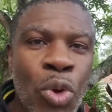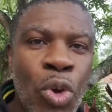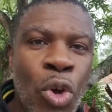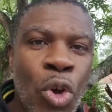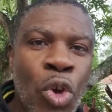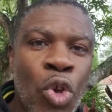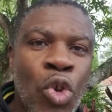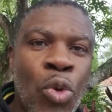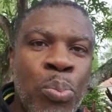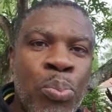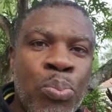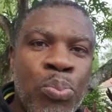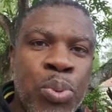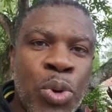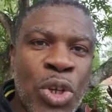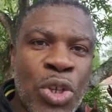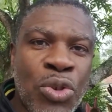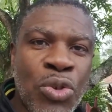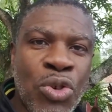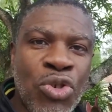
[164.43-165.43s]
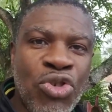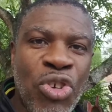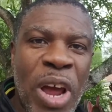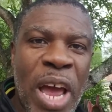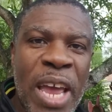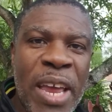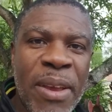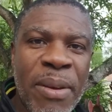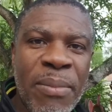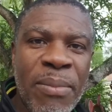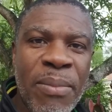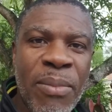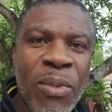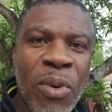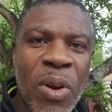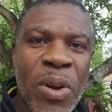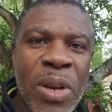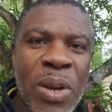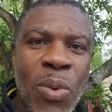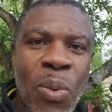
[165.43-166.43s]
You put it to dry
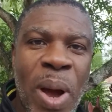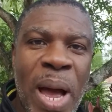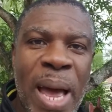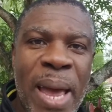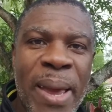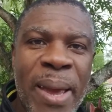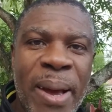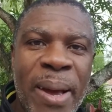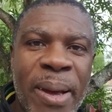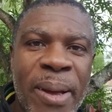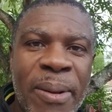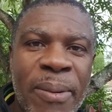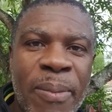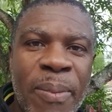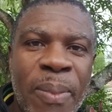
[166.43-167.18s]
on the wire.